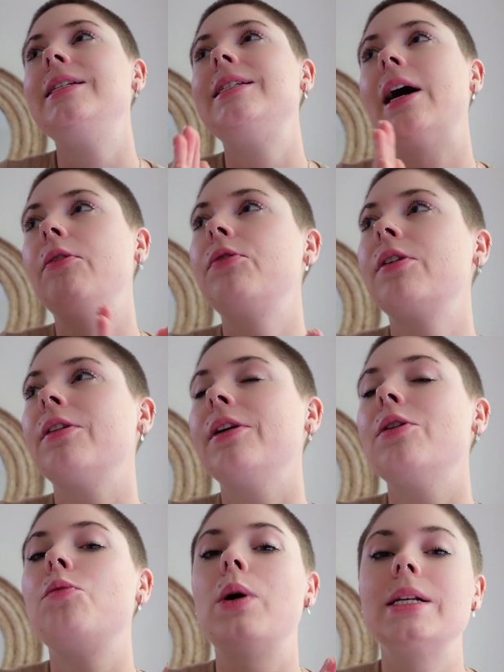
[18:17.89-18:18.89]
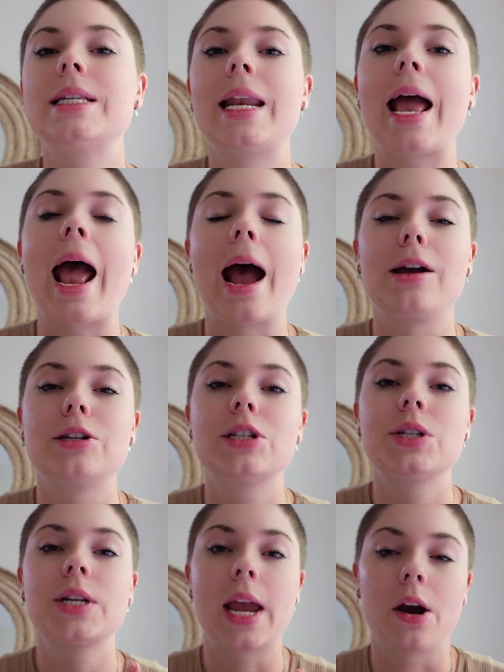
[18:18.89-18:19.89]
Definitely wasn't as
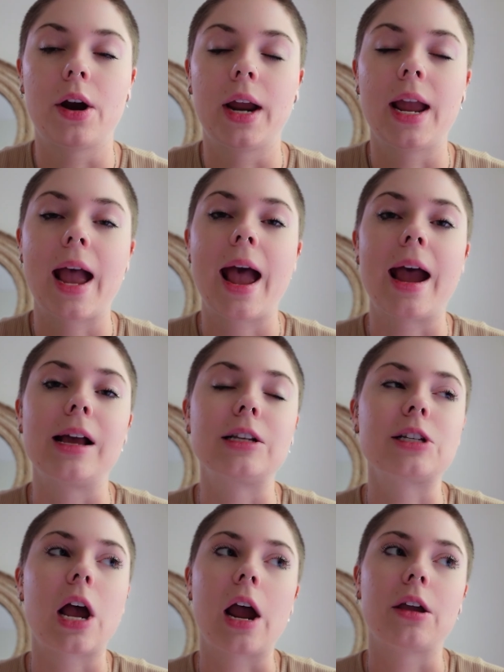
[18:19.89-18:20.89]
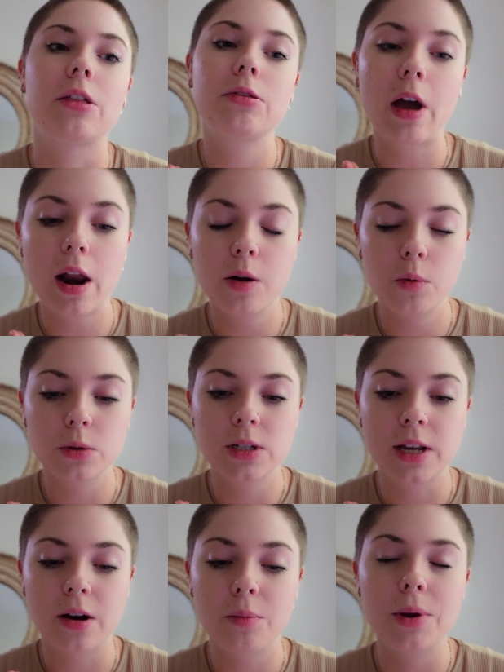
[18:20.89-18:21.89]
scary as I thought it was
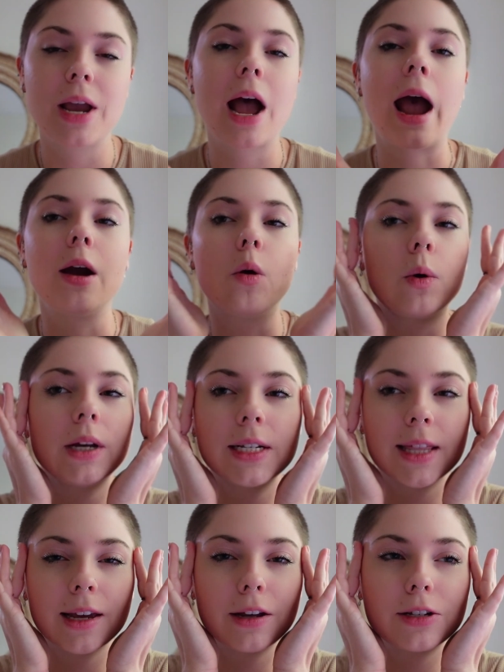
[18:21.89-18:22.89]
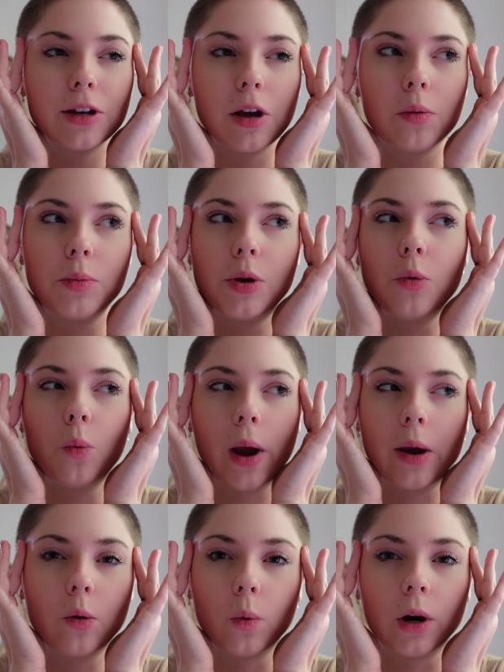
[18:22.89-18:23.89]
gonna be. I always think it's gonna be
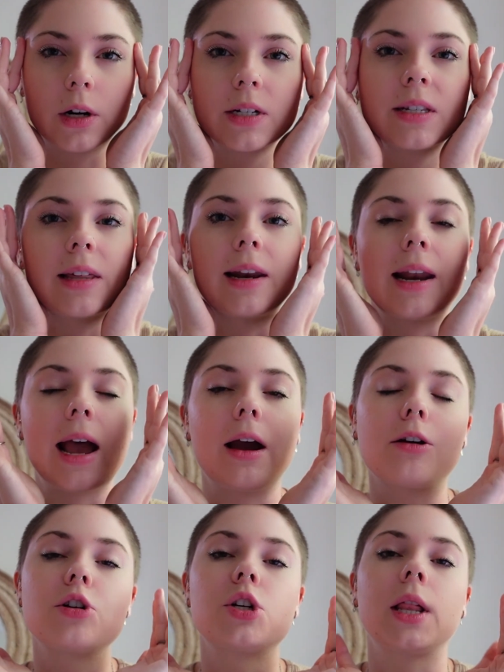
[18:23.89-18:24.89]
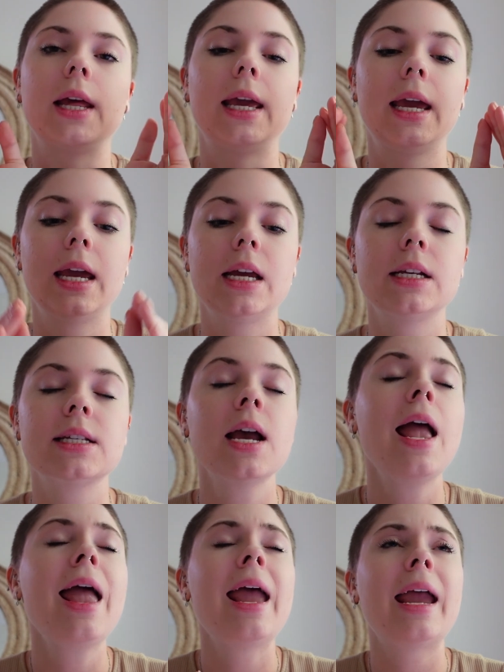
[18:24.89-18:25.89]
way worse than it actually is.
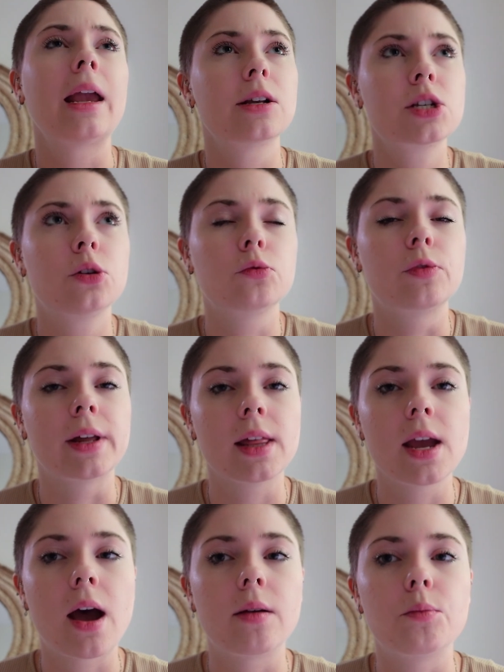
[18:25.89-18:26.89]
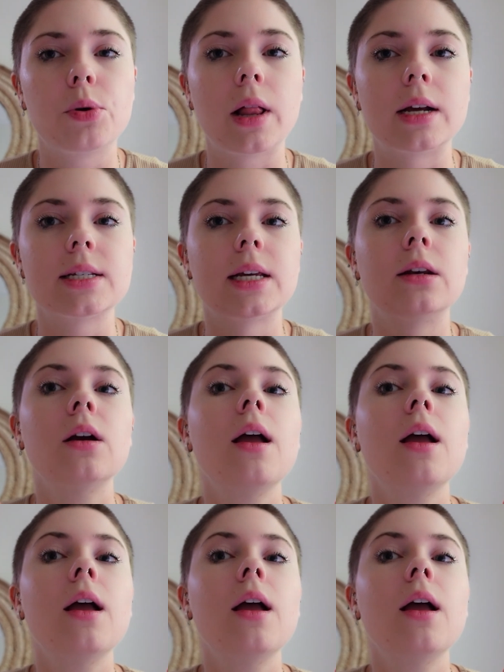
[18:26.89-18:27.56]
Is it really unpleasant?